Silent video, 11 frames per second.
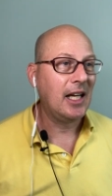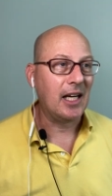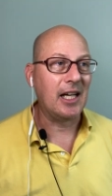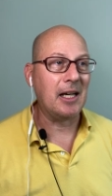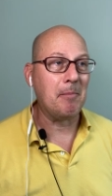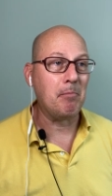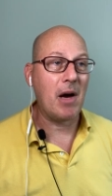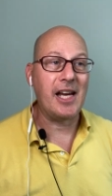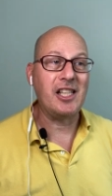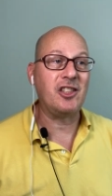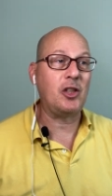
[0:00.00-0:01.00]

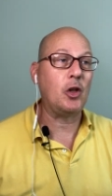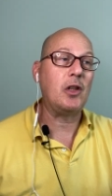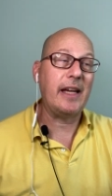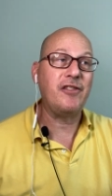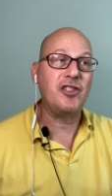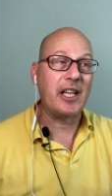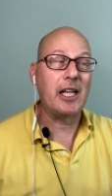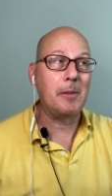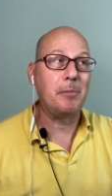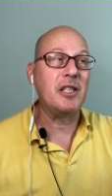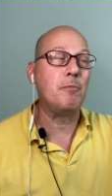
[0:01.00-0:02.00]
My still life
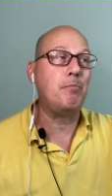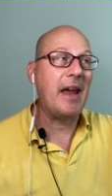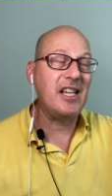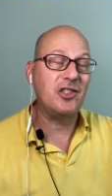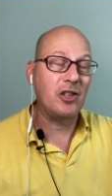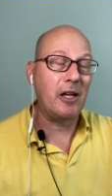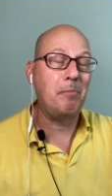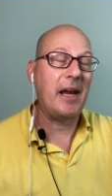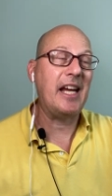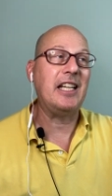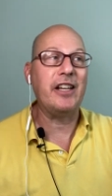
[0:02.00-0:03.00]
setup is based on
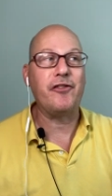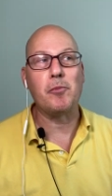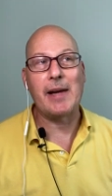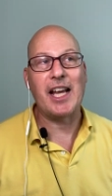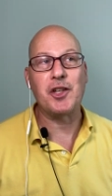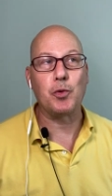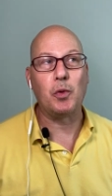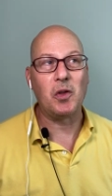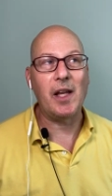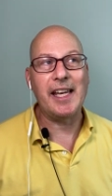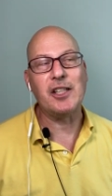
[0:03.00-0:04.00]
painting from natural
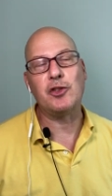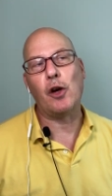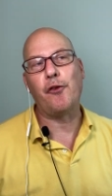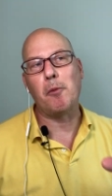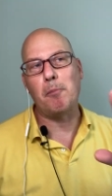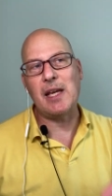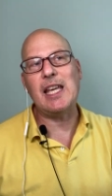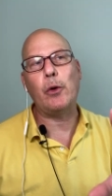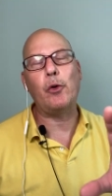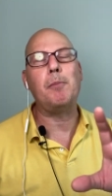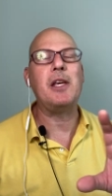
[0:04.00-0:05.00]
light. So for me, it
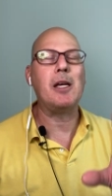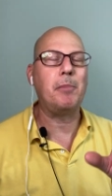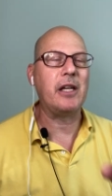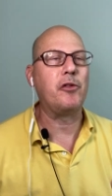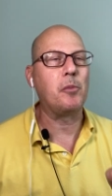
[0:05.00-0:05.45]
would be a bit of a